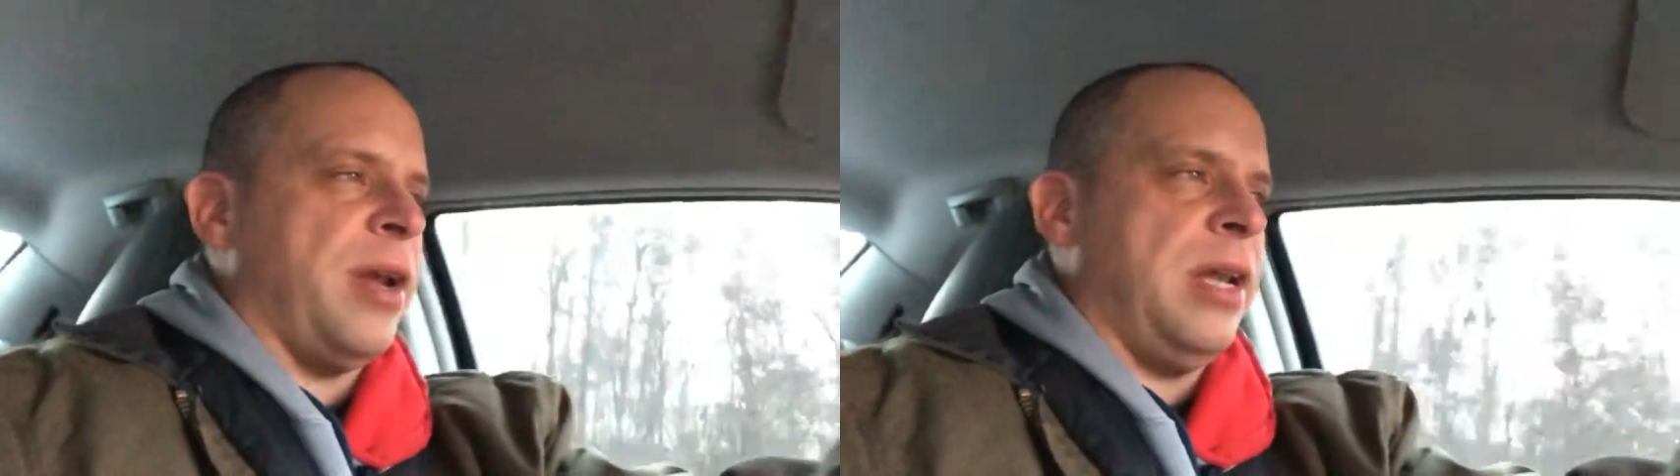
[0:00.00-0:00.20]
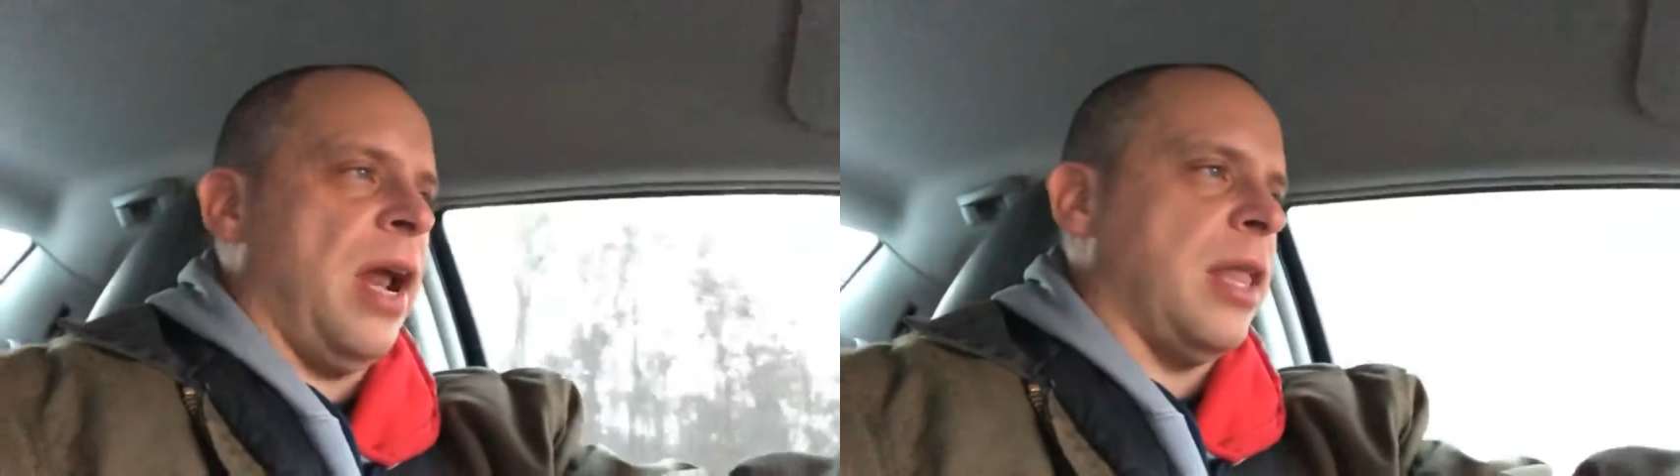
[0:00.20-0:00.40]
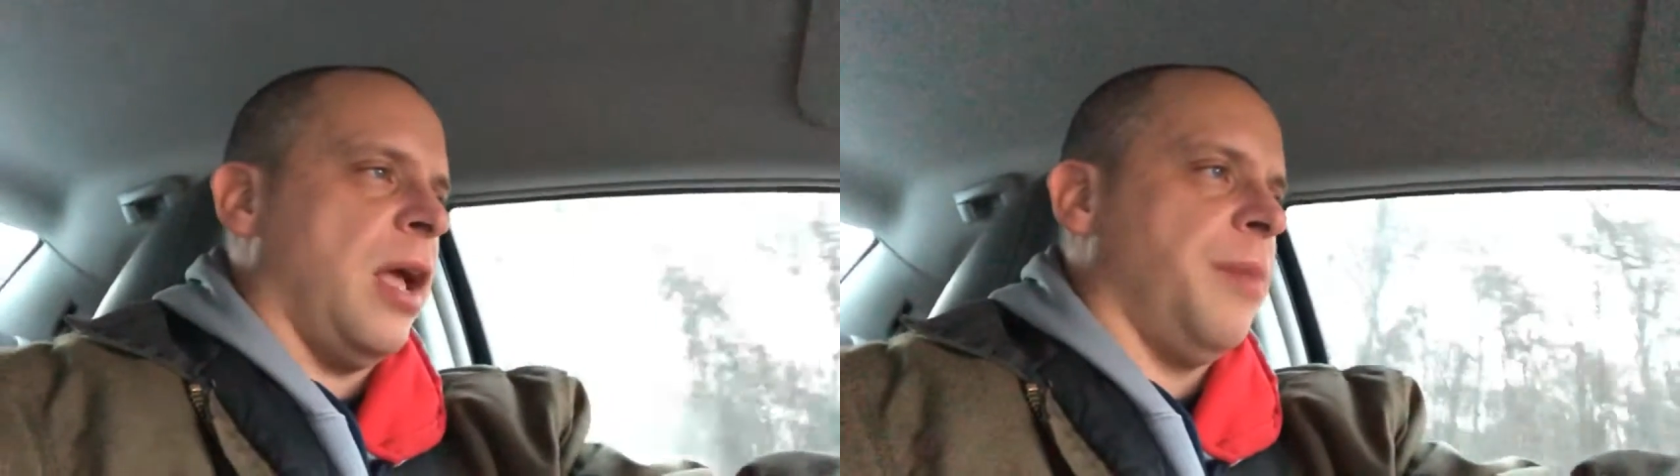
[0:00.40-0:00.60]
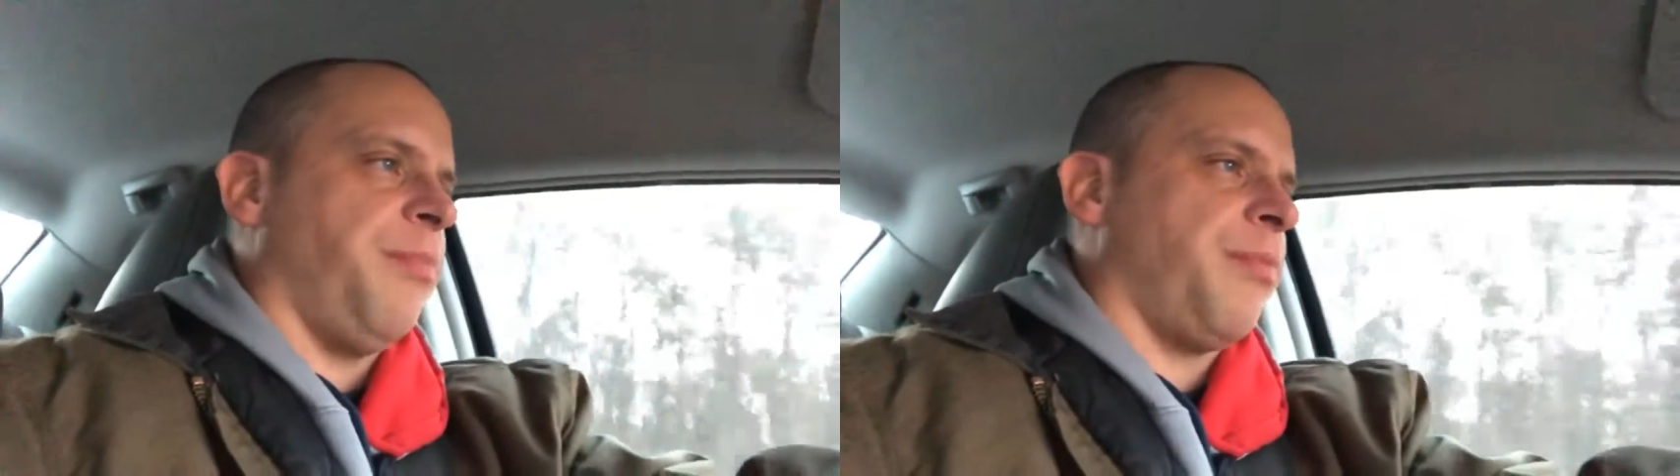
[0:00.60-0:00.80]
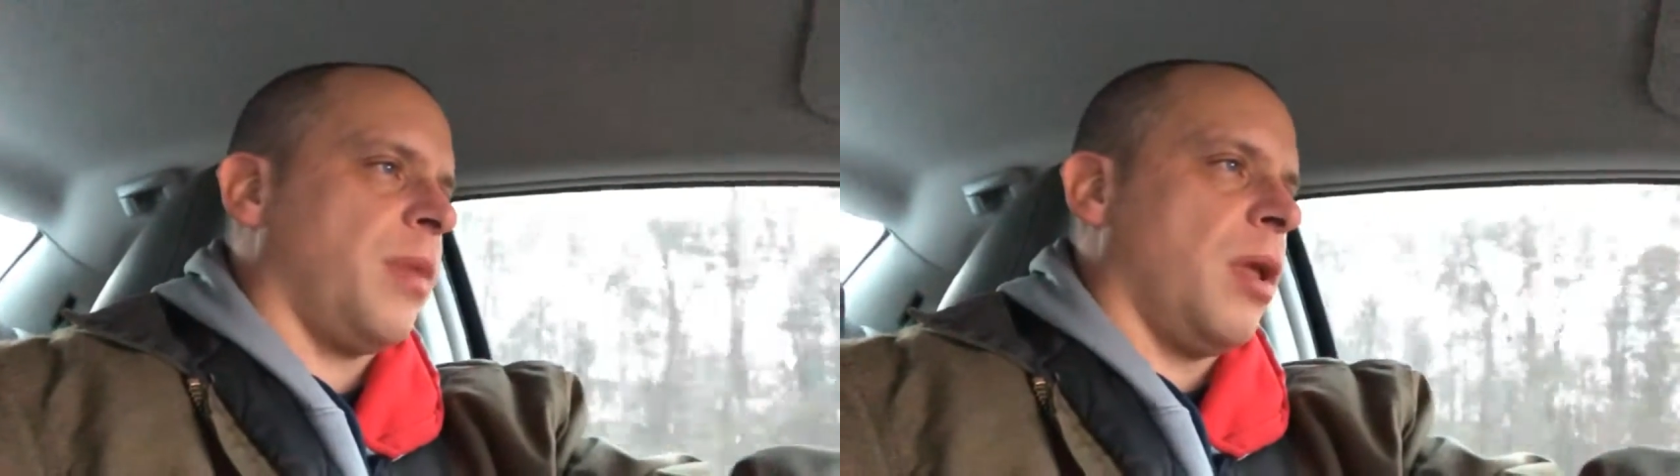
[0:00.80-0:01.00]

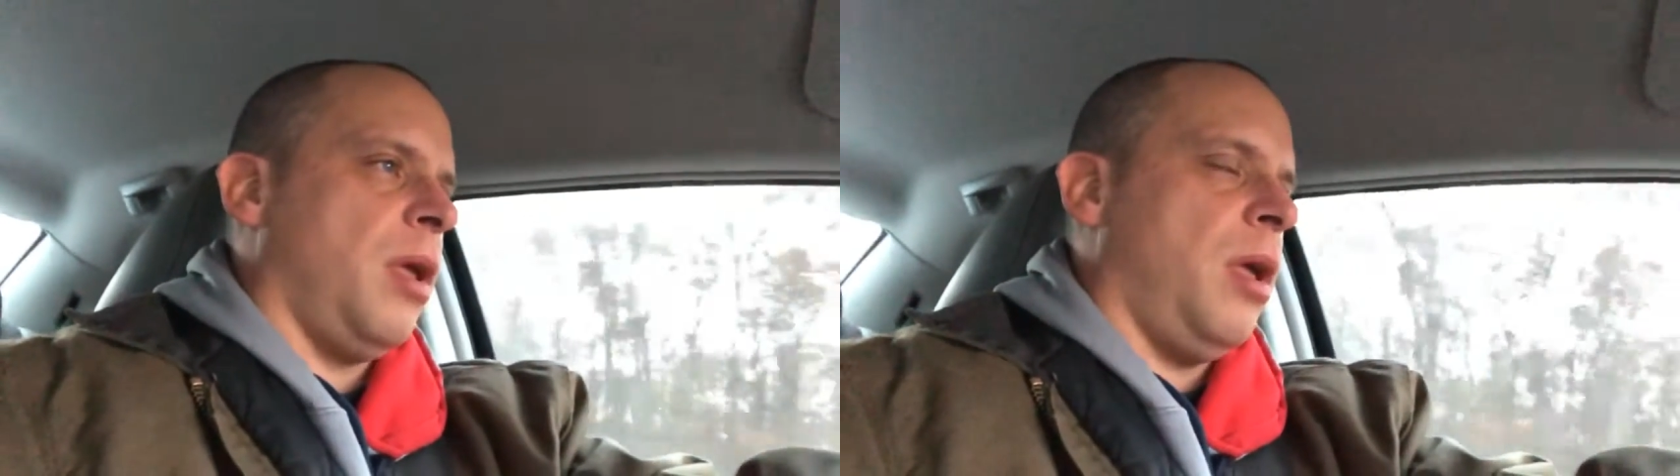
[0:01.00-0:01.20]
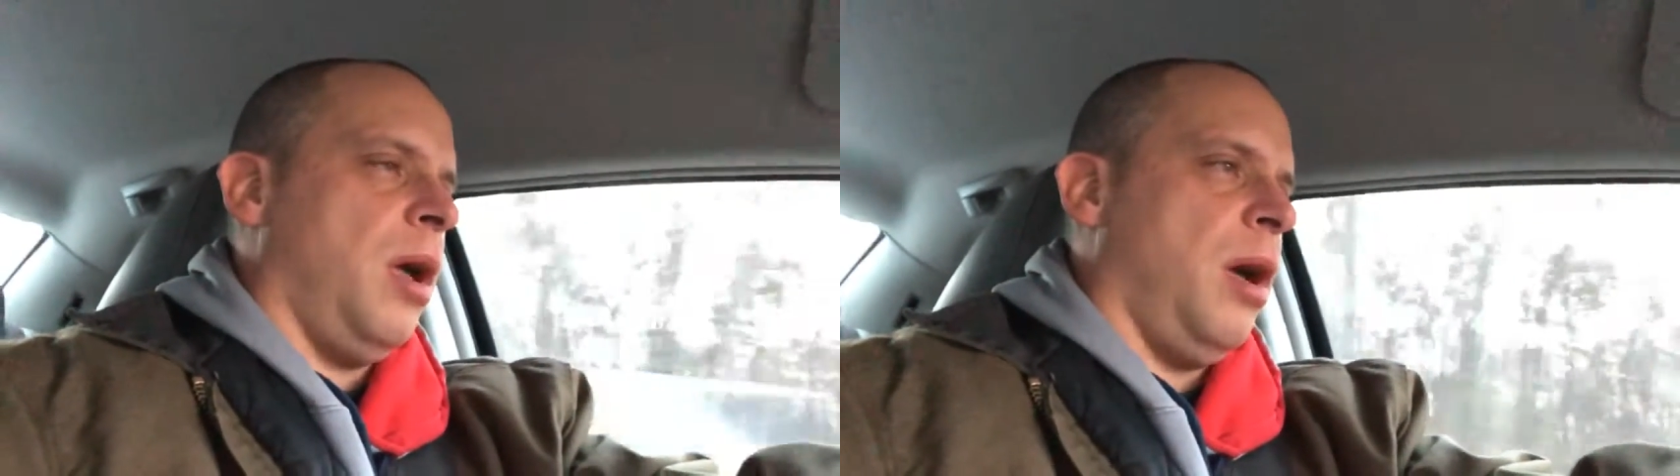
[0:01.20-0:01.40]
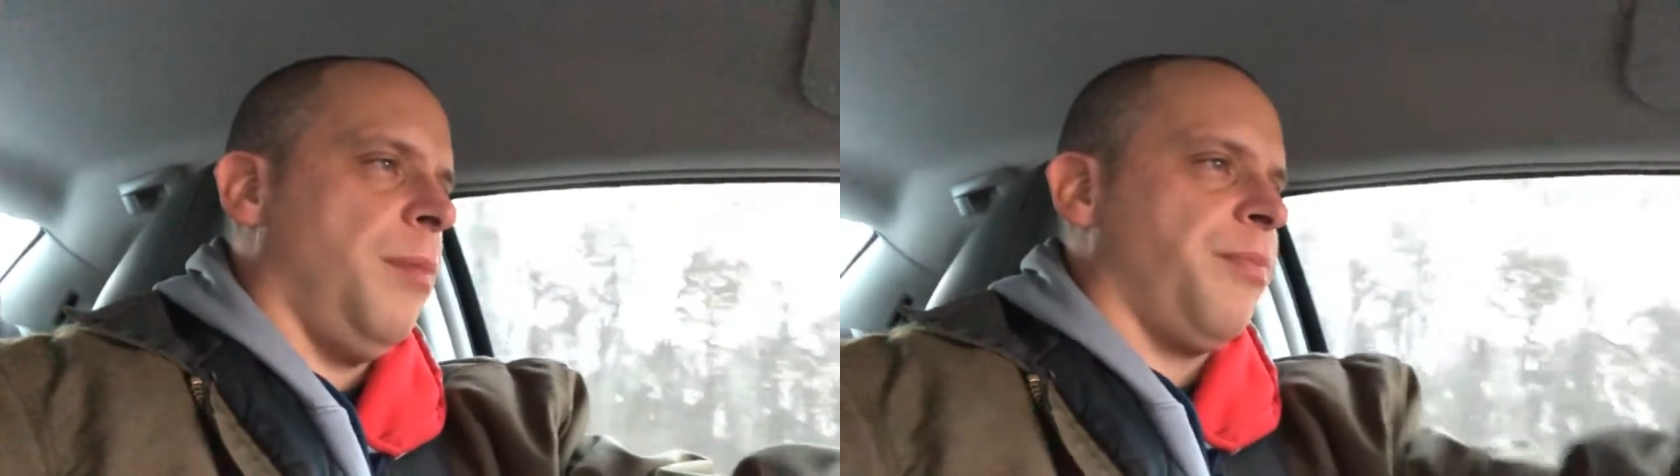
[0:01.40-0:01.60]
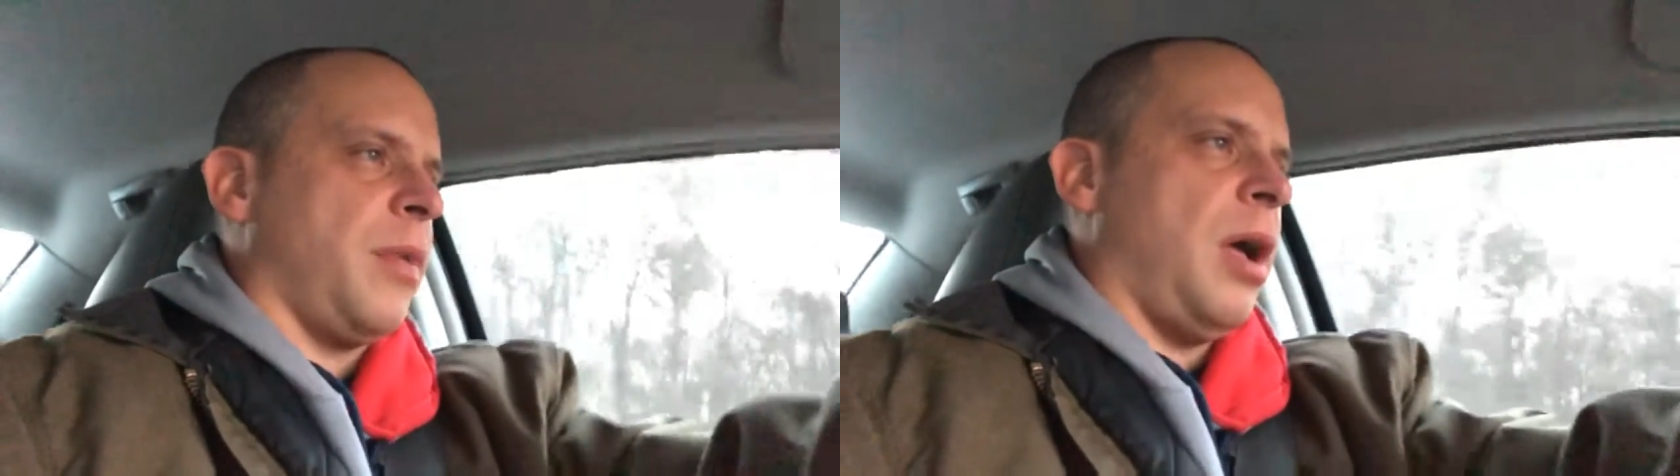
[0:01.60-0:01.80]
$18.99.